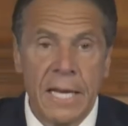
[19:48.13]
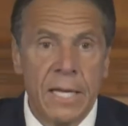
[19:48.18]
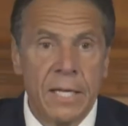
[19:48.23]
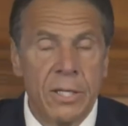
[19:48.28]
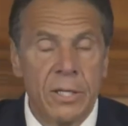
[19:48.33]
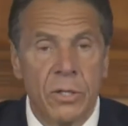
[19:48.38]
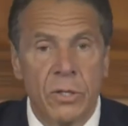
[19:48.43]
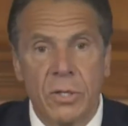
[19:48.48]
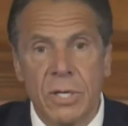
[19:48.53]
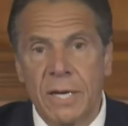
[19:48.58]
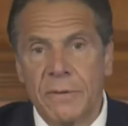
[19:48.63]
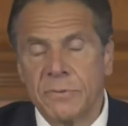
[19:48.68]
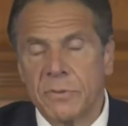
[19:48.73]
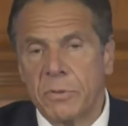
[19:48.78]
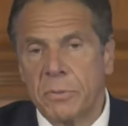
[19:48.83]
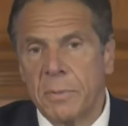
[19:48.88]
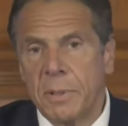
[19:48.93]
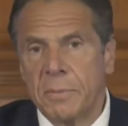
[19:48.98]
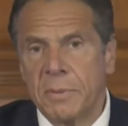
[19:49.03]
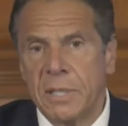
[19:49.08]
You know, you have to
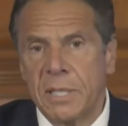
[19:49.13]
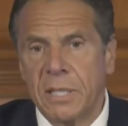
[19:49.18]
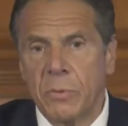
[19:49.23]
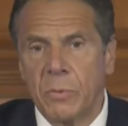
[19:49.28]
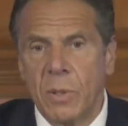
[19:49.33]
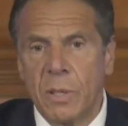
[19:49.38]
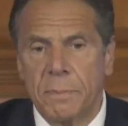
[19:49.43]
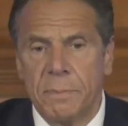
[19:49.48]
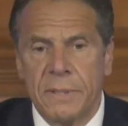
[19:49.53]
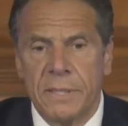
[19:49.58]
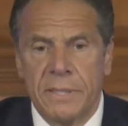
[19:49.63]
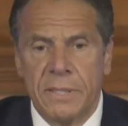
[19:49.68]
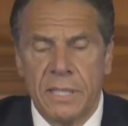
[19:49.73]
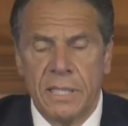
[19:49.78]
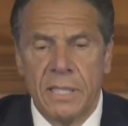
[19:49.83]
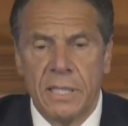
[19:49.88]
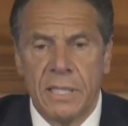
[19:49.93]
remember the NYPD,